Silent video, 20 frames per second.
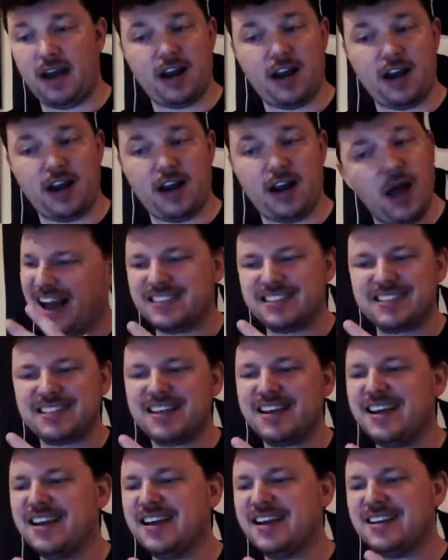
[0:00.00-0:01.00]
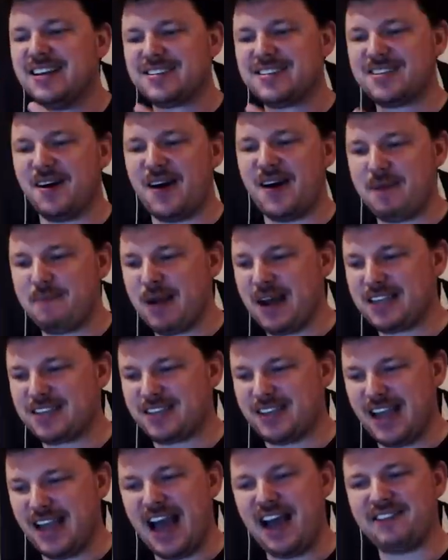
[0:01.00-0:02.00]
I don't have highlights,
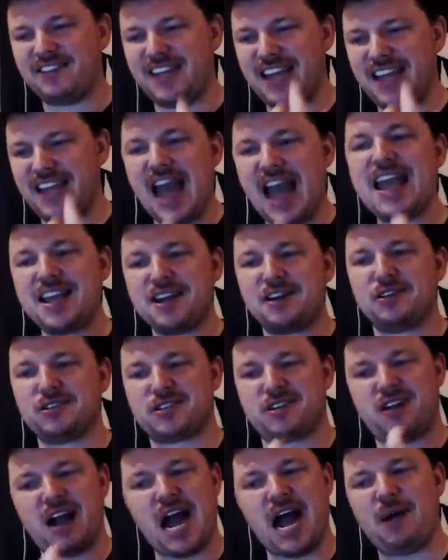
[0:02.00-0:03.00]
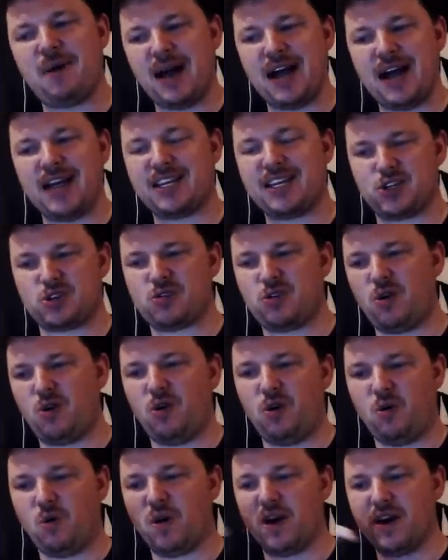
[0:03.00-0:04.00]
so I basically have the angles are
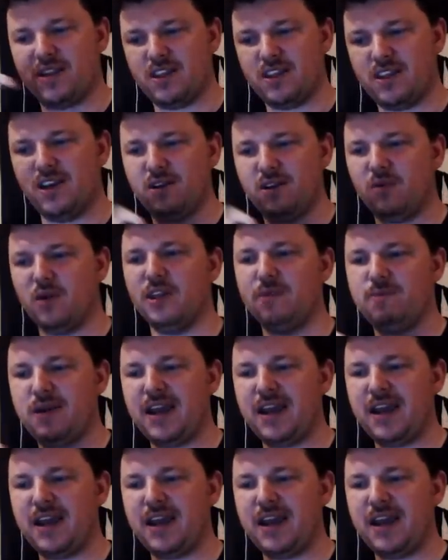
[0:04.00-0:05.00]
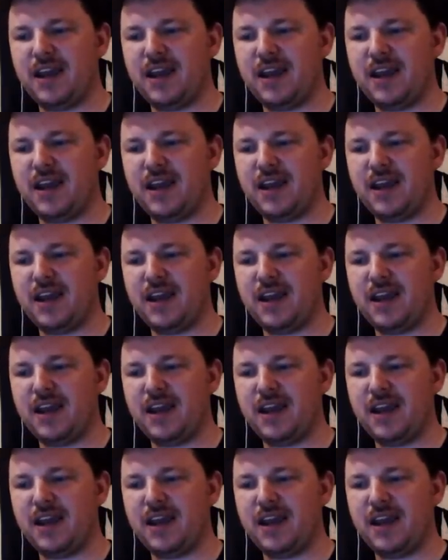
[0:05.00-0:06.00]
how I control where the paint
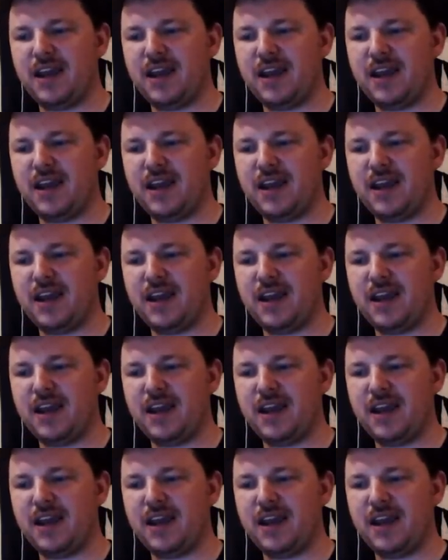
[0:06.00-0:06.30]
hits.